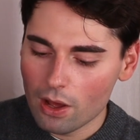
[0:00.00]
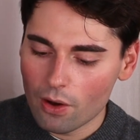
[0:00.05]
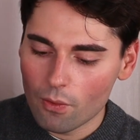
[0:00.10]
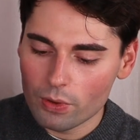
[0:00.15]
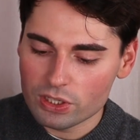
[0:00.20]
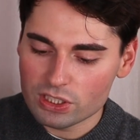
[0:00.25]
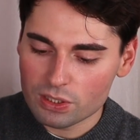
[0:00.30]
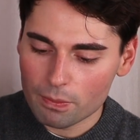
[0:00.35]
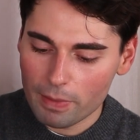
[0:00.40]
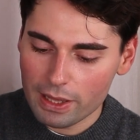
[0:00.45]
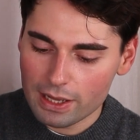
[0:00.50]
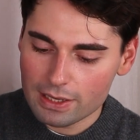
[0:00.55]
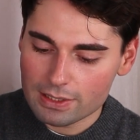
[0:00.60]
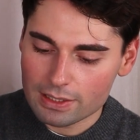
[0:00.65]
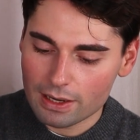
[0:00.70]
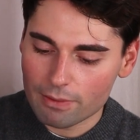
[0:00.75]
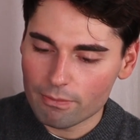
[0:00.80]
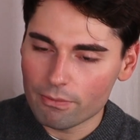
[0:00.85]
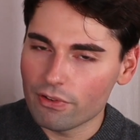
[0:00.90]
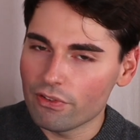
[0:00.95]
which makes
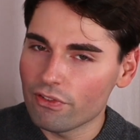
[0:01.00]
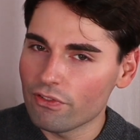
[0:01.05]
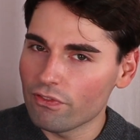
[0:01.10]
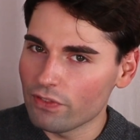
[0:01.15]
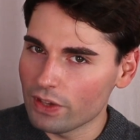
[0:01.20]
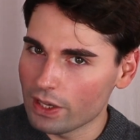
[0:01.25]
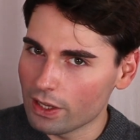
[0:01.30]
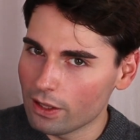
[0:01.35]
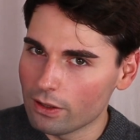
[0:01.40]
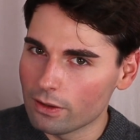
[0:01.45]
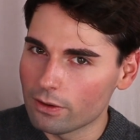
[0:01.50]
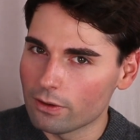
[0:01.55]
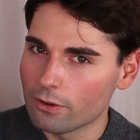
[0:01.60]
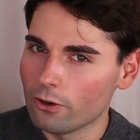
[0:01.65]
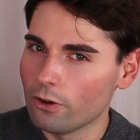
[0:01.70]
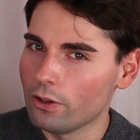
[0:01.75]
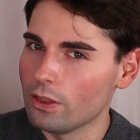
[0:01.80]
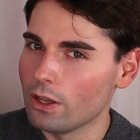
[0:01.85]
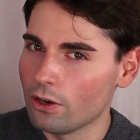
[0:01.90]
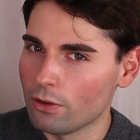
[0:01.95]
them feel
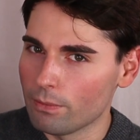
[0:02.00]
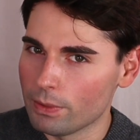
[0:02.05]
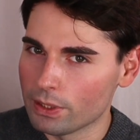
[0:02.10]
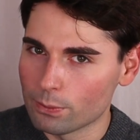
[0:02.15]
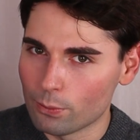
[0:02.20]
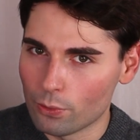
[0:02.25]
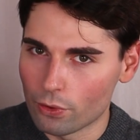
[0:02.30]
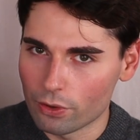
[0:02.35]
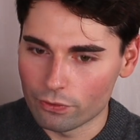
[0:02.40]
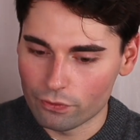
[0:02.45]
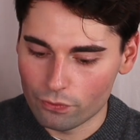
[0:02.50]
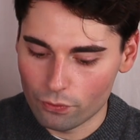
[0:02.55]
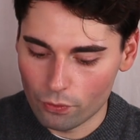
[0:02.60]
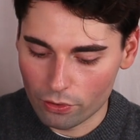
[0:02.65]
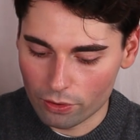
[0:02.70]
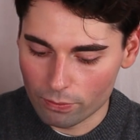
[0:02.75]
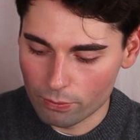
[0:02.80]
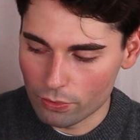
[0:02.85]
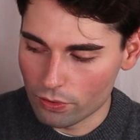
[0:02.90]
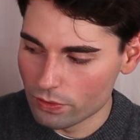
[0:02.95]
a little bit more
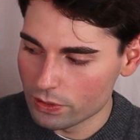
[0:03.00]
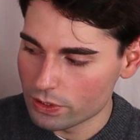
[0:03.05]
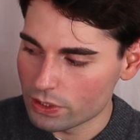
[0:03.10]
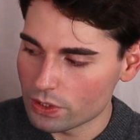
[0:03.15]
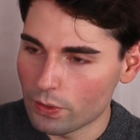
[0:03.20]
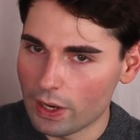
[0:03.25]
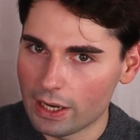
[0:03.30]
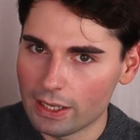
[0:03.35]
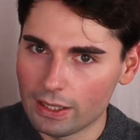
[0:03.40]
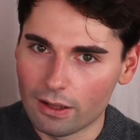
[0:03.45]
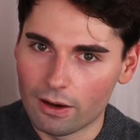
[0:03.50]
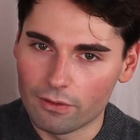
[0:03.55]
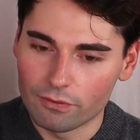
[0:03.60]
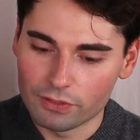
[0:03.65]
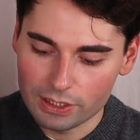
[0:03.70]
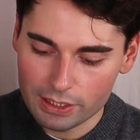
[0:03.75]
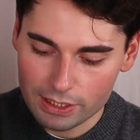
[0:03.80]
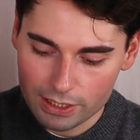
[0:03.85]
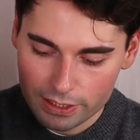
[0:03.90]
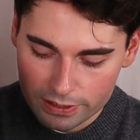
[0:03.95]
formal so i love
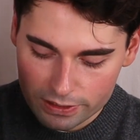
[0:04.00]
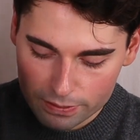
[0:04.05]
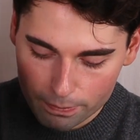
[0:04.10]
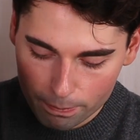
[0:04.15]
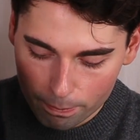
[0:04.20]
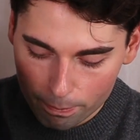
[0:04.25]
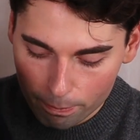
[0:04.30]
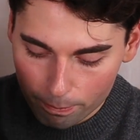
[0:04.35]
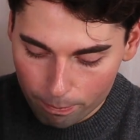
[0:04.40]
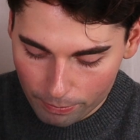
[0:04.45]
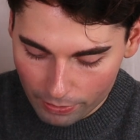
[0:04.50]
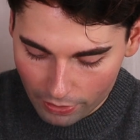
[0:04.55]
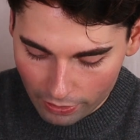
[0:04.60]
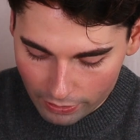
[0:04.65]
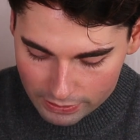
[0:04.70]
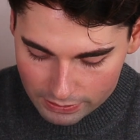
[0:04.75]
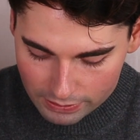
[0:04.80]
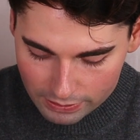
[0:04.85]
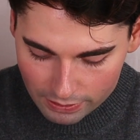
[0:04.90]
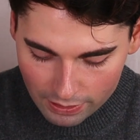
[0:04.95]
these
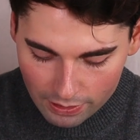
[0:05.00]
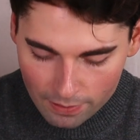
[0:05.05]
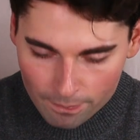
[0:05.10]
but